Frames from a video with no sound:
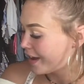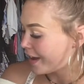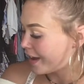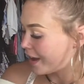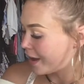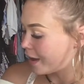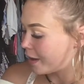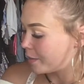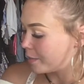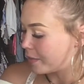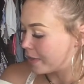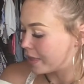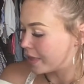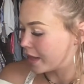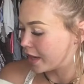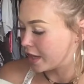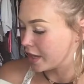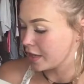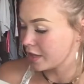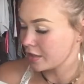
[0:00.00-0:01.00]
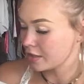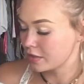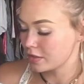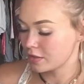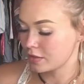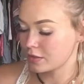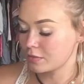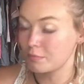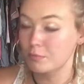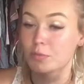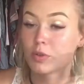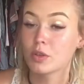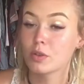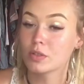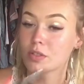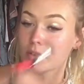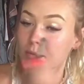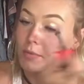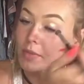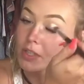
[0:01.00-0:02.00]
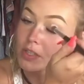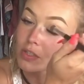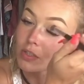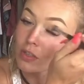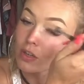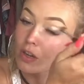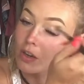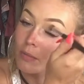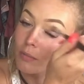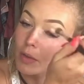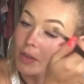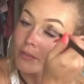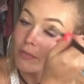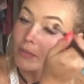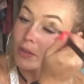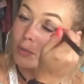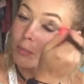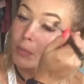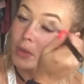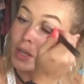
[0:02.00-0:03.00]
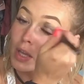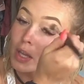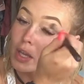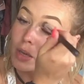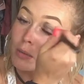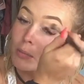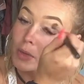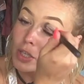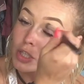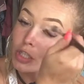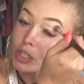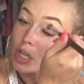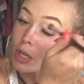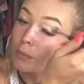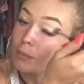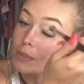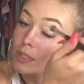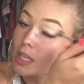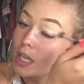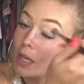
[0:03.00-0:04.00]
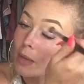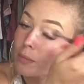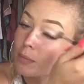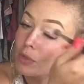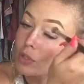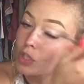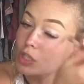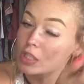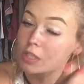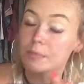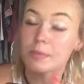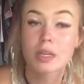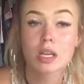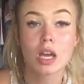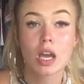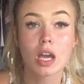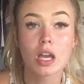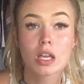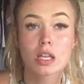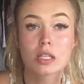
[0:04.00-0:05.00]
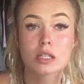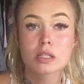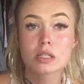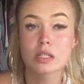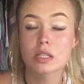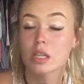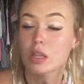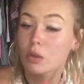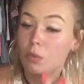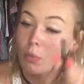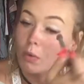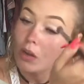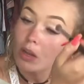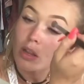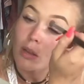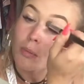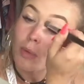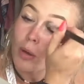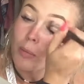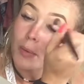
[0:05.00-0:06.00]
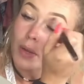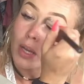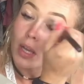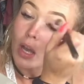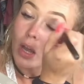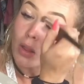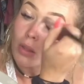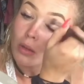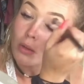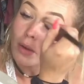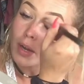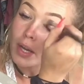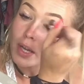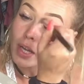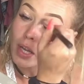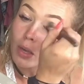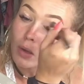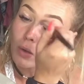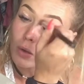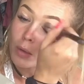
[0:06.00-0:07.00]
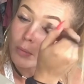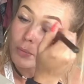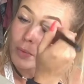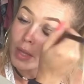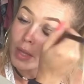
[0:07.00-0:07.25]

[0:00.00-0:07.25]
And then I use a mixture of my Fit Me and my Shape Tape just because neither one of them are my color right now. I'm